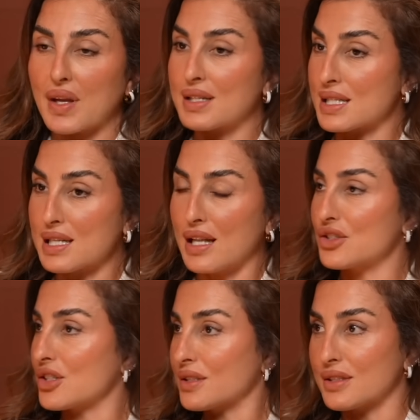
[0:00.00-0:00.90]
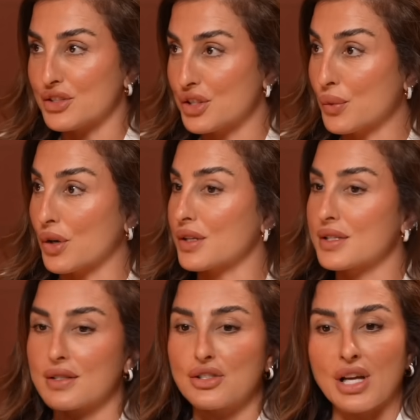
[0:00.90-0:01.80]
is intelligent, she
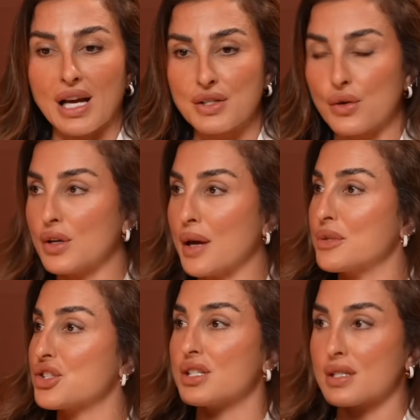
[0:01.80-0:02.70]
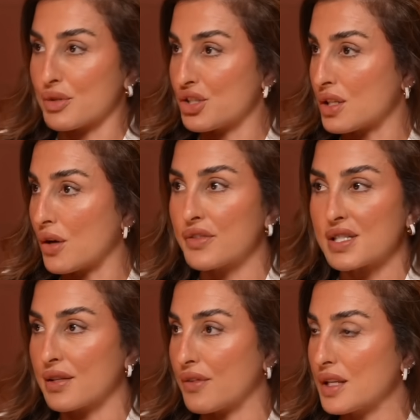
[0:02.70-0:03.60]
works, she has her own ambitions, but she's
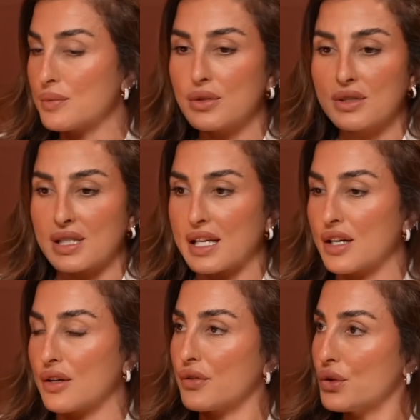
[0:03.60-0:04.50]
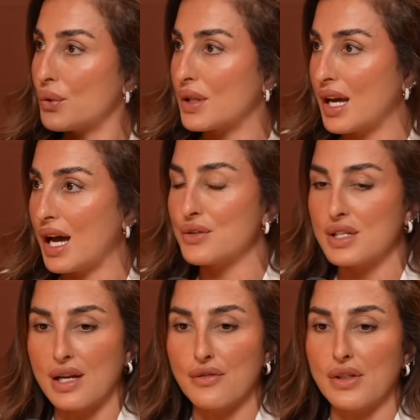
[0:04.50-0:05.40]
obviously available to take care of you and the house
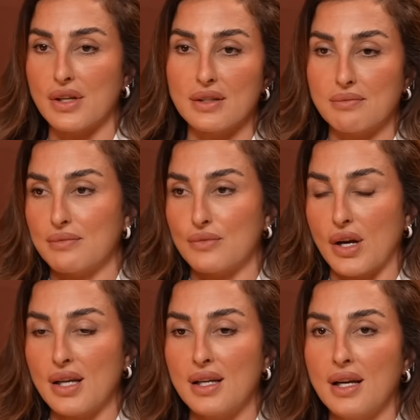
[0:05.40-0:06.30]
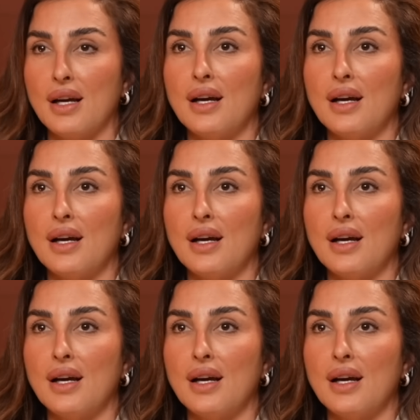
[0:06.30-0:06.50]
and everything, right?